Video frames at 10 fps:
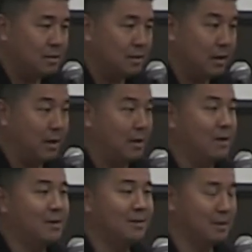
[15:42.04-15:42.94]
yeah,
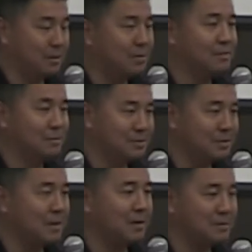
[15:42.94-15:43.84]
yeah it was
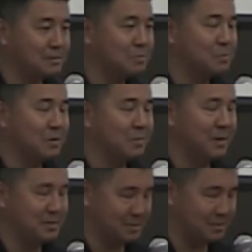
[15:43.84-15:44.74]
uh, pretty
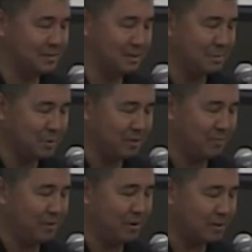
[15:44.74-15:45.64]
amazing to get a breath
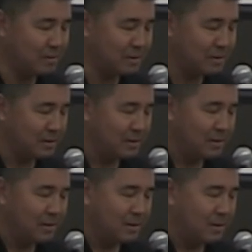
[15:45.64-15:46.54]
of air.
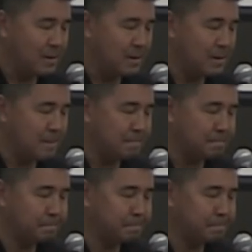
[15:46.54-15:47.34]
Um,